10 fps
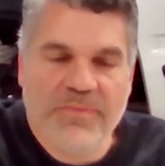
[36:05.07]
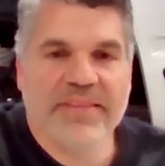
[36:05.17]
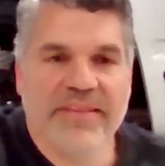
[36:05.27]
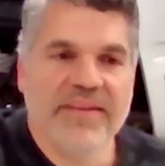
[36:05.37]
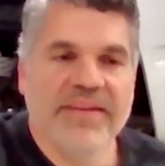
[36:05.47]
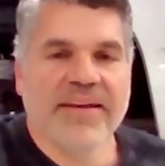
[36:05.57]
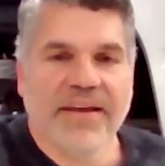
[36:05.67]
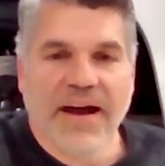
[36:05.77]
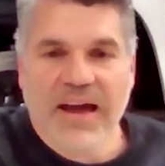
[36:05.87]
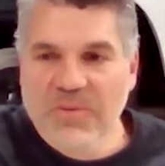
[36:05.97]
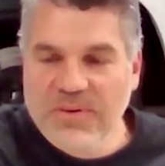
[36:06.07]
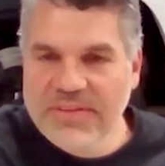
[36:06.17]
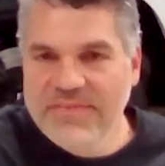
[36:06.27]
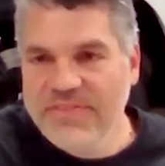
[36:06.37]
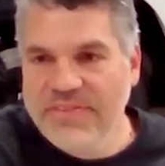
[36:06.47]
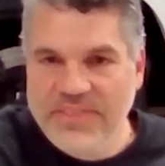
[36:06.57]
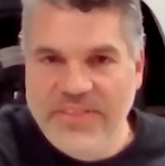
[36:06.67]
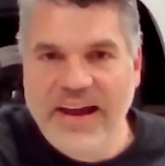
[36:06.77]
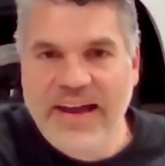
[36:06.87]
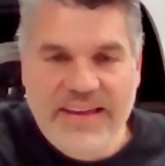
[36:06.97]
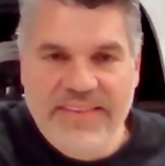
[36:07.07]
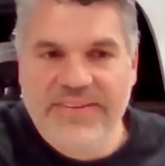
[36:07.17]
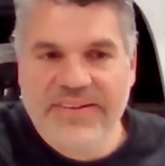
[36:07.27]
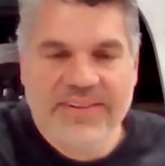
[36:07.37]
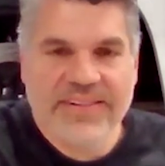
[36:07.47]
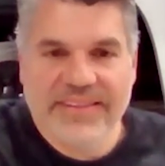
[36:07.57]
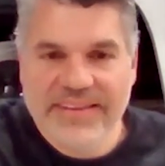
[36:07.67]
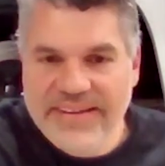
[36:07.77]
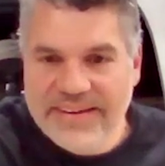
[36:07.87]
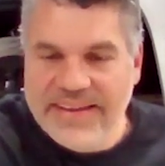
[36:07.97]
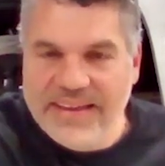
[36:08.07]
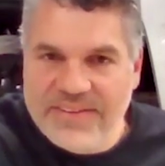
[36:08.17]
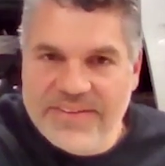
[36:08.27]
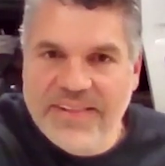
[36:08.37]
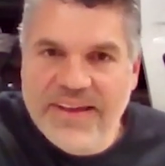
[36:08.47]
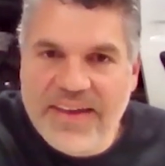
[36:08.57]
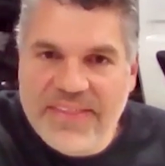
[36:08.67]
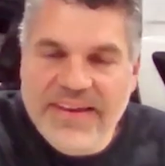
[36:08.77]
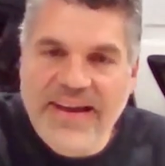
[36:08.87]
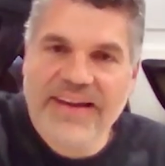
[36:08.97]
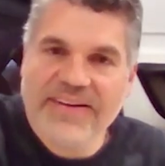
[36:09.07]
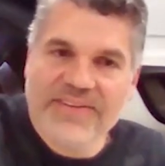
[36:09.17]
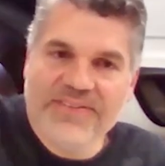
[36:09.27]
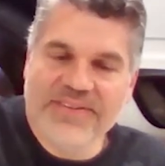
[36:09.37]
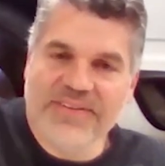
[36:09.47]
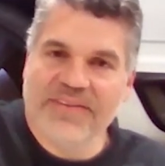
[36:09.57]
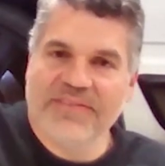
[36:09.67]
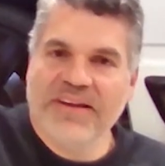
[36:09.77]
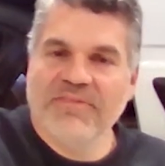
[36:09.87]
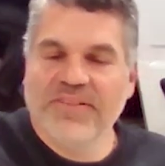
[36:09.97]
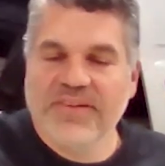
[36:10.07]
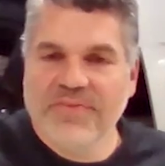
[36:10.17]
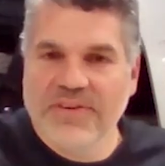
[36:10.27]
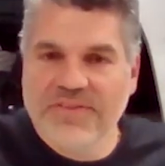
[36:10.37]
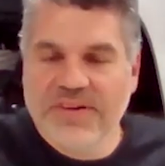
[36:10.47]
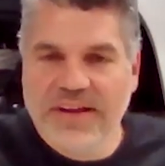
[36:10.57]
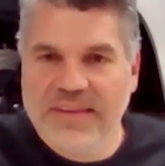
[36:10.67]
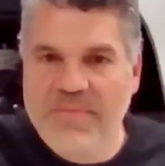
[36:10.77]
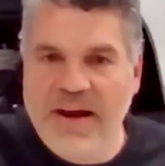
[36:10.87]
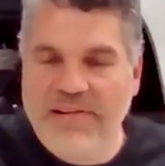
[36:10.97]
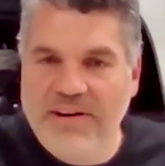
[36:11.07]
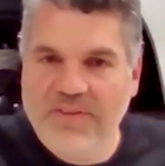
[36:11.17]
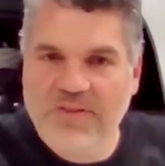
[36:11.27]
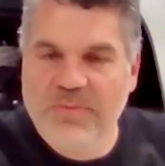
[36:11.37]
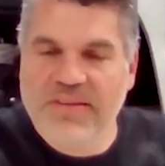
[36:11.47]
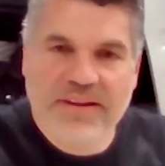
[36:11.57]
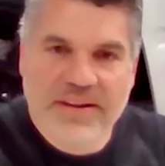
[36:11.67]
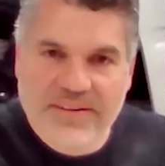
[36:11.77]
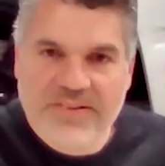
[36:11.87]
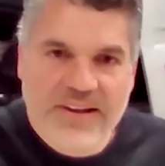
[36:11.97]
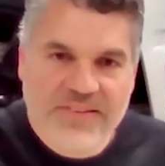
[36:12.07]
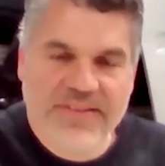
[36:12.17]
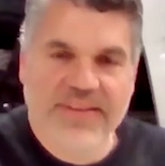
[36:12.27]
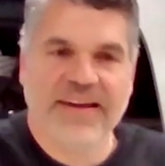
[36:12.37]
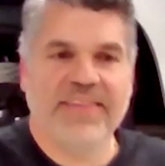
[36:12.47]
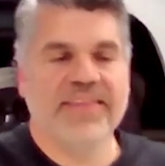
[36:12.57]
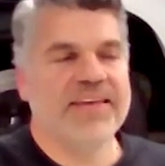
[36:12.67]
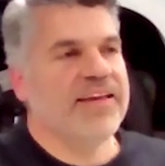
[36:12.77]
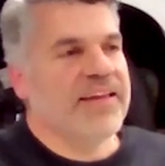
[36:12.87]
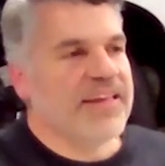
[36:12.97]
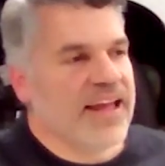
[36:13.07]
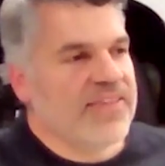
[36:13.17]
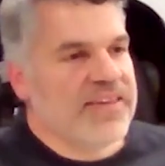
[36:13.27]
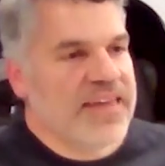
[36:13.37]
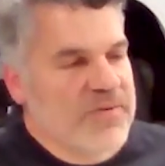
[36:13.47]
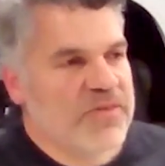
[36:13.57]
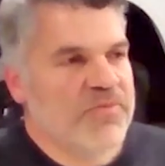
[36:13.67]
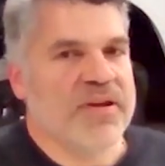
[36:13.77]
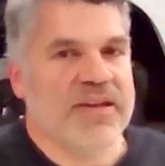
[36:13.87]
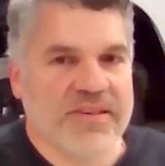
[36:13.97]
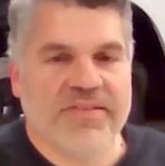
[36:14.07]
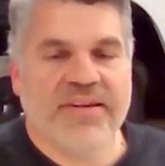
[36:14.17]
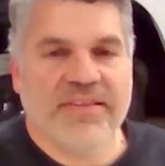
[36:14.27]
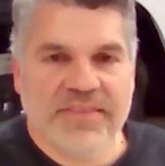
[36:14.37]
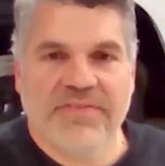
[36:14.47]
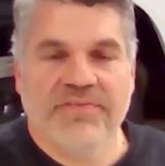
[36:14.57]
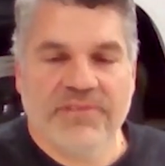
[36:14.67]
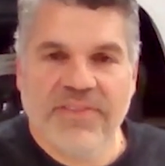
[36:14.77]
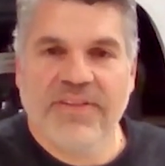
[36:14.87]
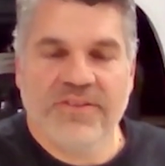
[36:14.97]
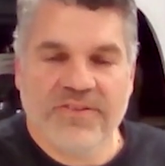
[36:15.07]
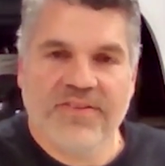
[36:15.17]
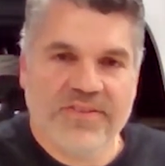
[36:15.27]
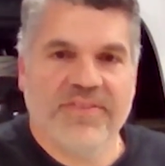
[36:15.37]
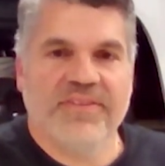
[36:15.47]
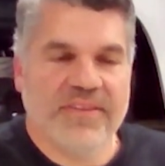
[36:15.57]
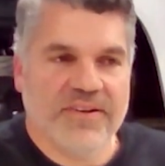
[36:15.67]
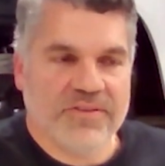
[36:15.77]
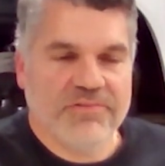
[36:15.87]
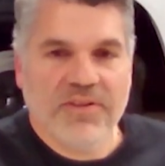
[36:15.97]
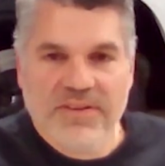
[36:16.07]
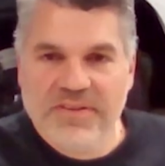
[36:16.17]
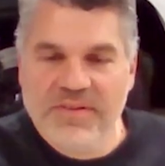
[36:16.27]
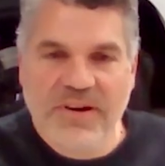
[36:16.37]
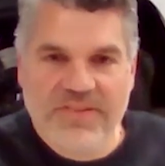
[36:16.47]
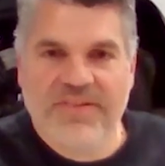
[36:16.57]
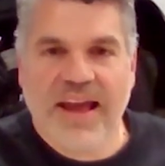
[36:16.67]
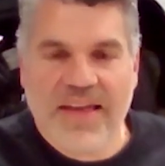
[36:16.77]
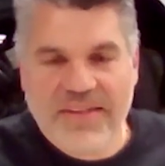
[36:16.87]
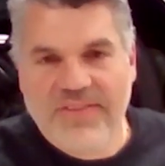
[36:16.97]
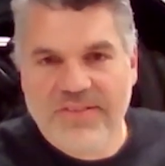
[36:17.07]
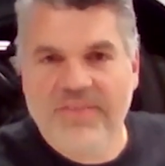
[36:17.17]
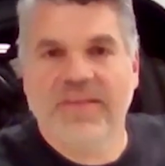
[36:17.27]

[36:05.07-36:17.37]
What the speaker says: But I wouldn't have thought that until I had a guy who he runs a first gen Camaro Speed Tech chassis, and he came with me, and he's like, the front is just it's rolling too much, and it's